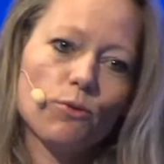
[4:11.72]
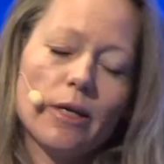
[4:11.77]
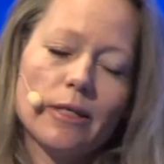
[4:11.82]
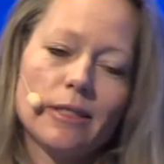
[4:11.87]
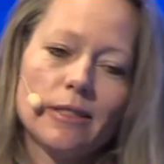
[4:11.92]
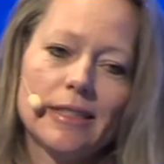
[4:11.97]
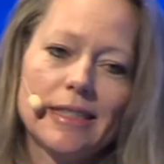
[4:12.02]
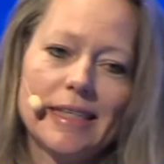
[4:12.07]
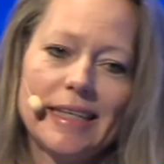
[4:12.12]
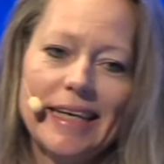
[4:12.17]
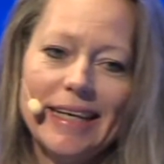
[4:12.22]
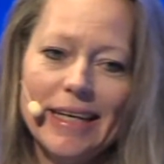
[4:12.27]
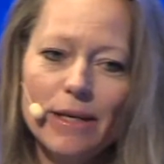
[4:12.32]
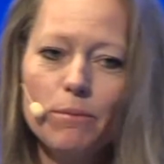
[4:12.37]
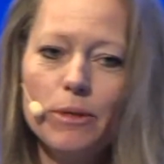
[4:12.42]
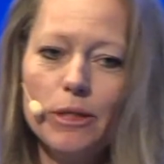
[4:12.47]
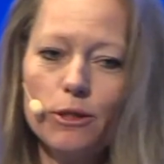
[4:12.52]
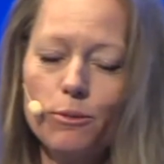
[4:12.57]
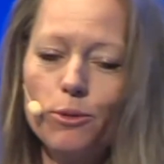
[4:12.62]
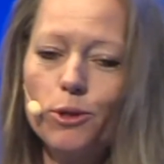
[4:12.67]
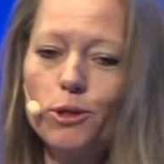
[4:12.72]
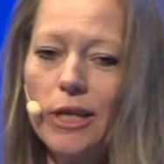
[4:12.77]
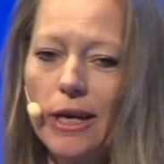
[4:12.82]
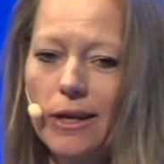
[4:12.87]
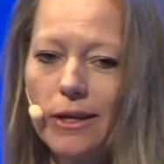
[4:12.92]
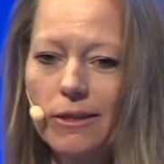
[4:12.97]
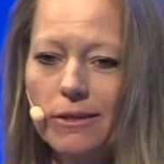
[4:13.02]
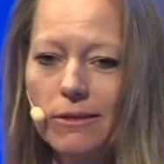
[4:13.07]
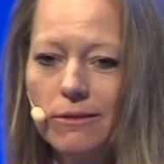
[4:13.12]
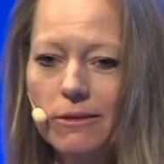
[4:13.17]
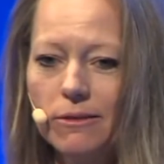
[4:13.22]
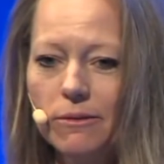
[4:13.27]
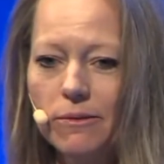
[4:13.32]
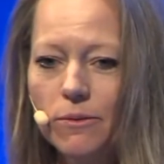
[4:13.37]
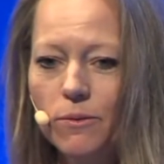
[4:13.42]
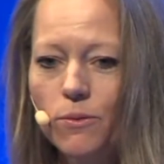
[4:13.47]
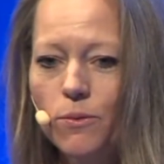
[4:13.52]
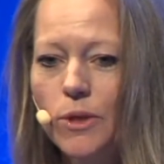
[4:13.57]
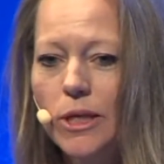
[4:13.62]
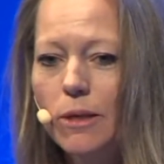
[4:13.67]
to 20 gigabits per second,
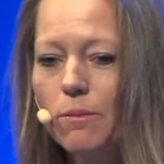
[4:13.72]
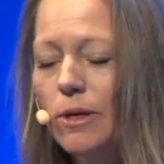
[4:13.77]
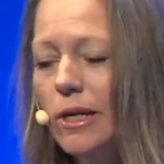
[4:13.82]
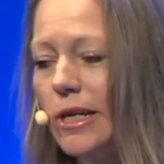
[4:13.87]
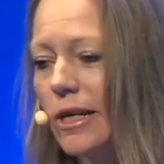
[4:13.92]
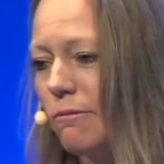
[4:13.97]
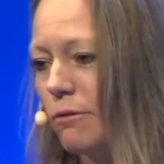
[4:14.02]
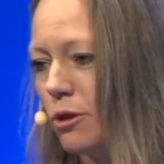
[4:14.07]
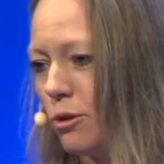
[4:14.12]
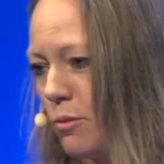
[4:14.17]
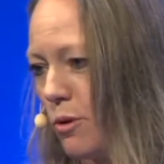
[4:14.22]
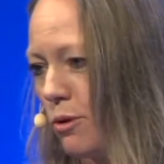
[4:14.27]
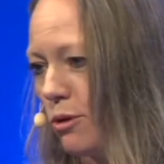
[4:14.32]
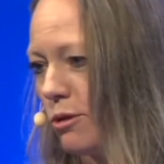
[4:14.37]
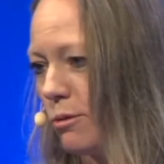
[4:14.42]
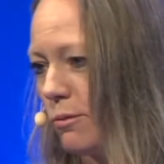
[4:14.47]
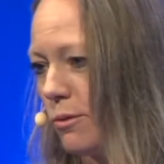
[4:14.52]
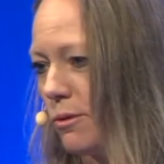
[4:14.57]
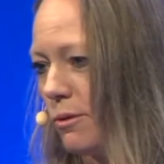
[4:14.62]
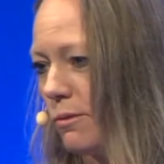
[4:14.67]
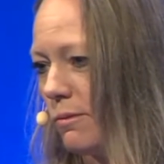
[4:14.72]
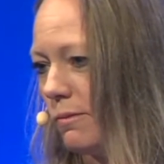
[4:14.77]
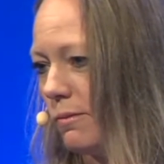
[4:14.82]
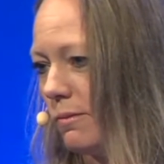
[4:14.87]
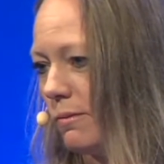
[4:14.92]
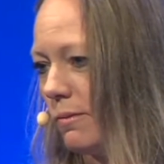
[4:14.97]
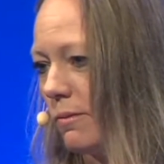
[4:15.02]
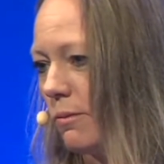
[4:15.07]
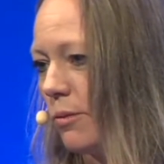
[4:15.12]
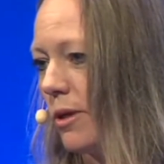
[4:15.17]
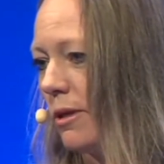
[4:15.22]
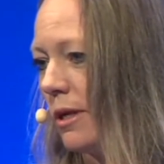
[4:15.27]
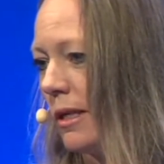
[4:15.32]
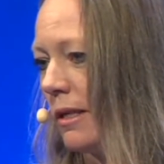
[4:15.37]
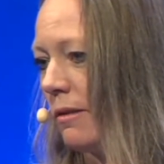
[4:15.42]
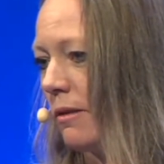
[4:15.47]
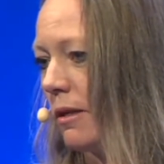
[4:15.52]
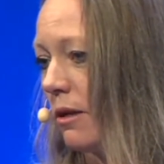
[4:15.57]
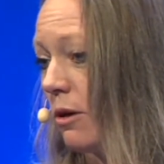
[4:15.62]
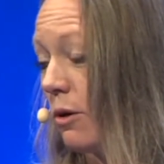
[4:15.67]
we believe is possible
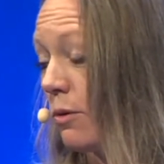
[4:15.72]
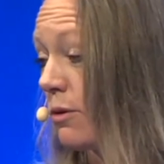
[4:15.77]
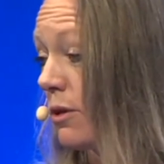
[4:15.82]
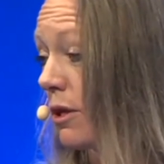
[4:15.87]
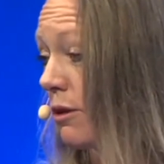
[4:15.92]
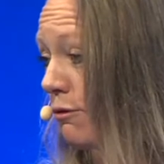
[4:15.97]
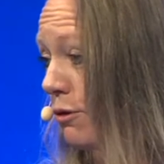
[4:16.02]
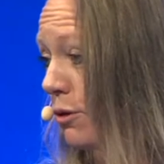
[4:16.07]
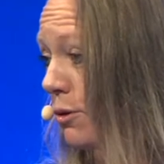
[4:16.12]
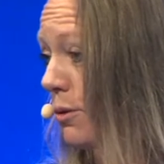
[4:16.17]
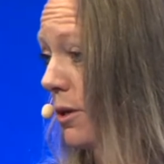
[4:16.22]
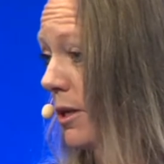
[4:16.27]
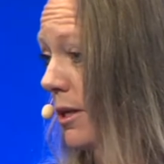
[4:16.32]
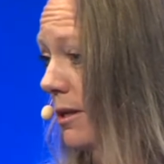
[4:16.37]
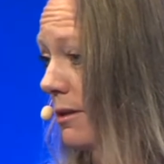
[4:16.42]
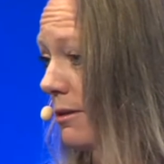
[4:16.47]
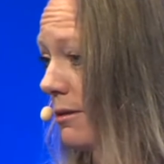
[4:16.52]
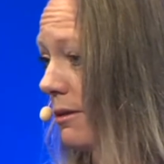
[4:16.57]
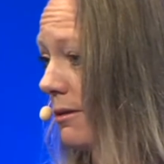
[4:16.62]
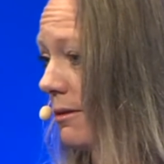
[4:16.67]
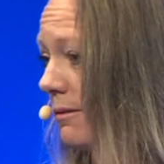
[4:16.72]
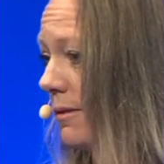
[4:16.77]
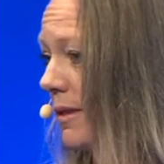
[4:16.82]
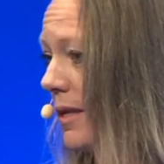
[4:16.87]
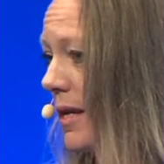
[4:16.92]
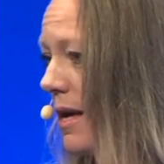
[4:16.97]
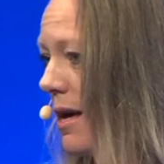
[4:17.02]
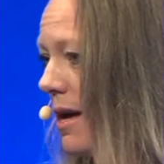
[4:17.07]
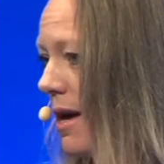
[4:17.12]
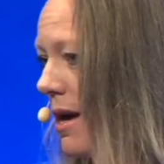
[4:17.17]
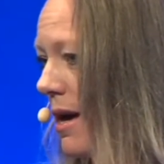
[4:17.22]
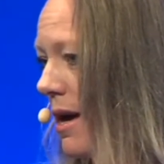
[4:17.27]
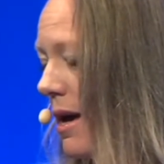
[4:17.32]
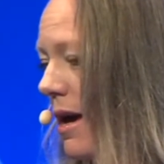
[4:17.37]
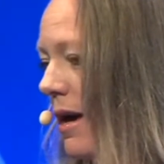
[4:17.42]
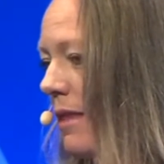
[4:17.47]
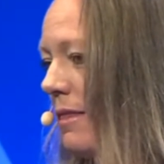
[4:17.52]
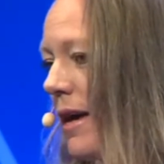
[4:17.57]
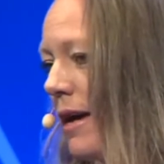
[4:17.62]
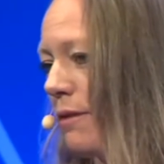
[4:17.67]
within only a few years.
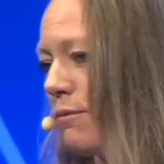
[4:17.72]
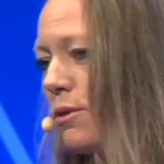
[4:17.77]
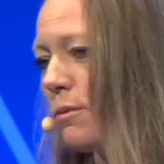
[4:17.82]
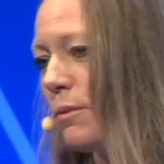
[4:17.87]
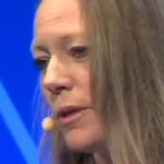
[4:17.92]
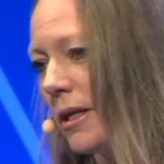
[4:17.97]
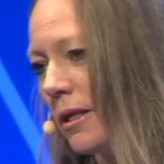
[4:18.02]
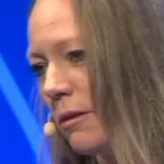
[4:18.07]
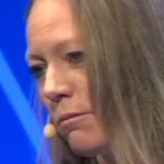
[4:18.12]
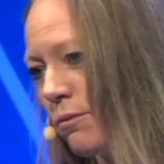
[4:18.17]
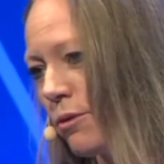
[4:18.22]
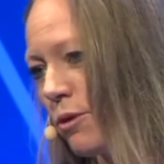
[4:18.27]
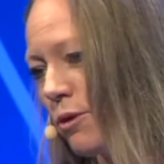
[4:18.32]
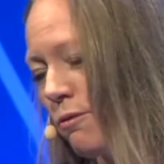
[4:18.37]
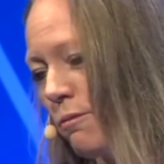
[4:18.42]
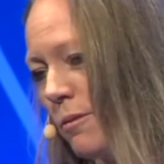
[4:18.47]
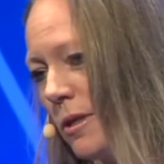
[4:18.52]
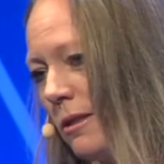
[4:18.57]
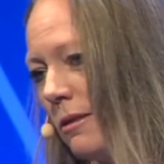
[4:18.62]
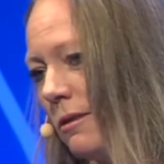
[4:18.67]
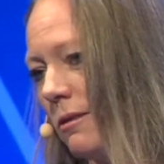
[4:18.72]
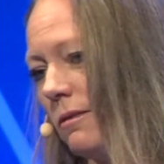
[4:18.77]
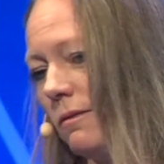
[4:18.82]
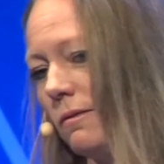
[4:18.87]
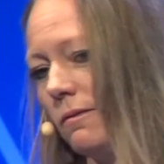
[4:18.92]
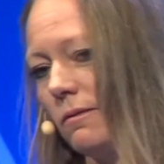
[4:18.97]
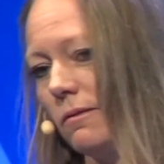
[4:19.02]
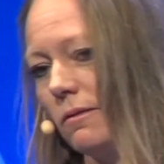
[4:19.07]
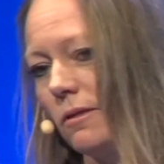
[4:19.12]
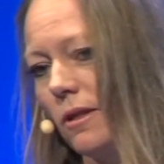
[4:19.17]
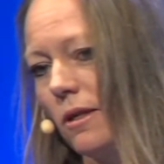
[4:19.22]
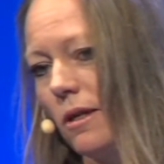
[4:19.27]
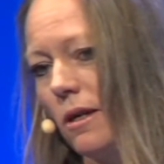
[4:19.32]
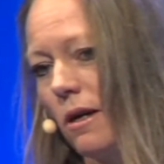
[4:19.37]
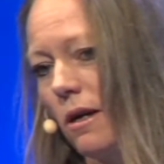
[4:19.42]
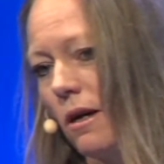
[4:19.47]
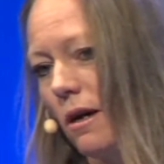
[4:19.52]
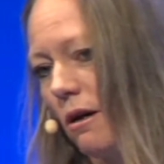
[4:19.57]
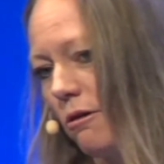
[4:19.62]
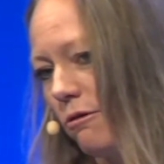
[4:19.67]
And that will be an improvement
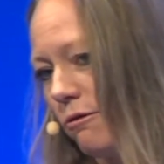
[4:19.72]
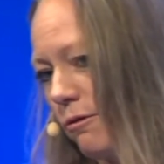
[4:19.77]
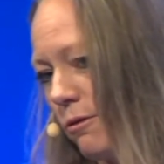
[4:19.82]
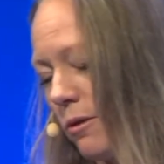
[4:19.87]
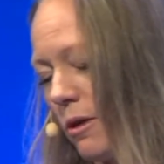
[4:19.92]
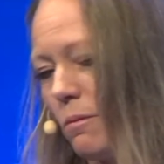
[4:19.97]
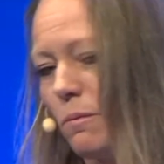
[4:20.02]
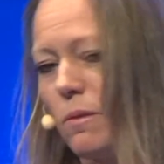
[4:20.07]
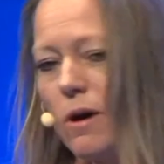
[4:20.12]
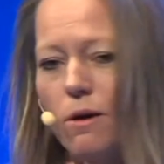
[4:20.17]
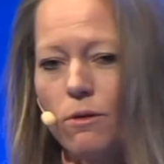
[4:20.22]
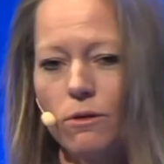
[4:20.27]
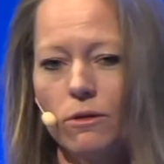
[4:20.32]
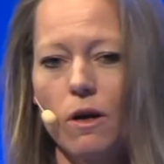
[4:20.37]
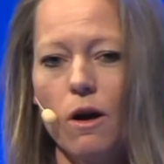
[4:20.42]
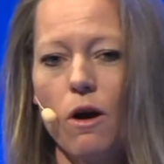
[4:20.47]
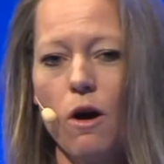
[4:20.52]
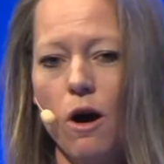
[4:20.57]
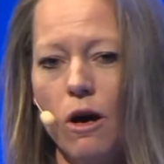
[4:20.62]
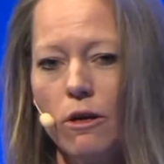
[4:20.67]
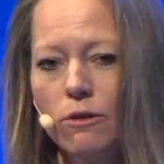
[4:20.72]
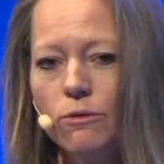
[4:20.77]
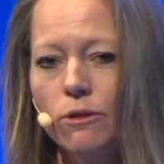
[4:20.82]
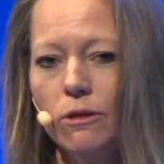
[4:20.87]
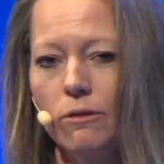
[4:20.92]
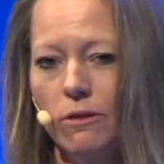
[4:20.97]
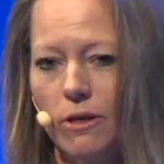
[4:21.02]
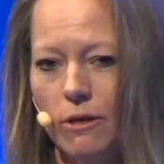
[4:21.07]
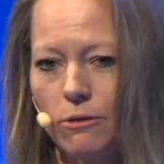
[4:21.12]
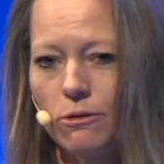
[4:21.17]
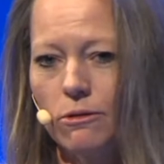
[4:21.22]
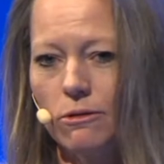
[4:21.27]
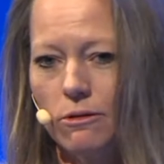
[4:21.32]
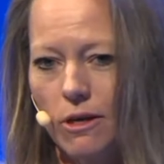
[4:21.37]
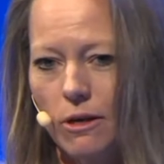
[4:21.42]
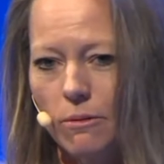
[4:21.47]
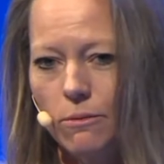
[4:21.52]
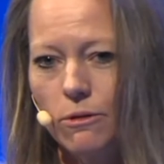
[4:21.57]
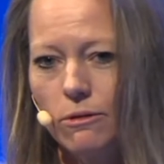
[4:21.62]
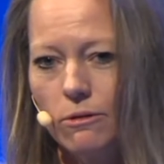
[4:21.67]
of about
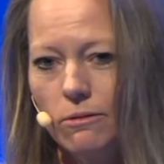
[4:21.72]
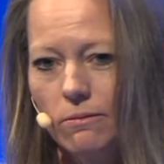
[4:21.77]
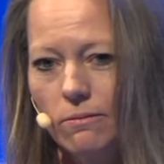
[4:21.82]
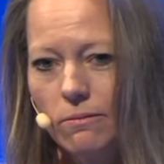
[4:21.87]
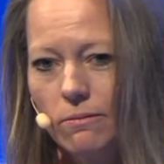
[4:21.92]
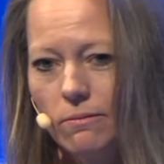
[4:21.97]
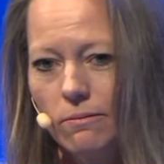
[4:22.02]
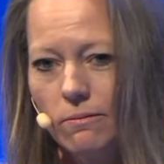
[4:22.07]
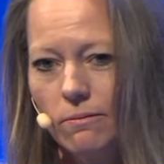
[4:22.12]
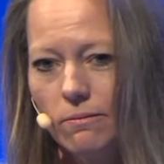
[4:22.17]
100,000 times.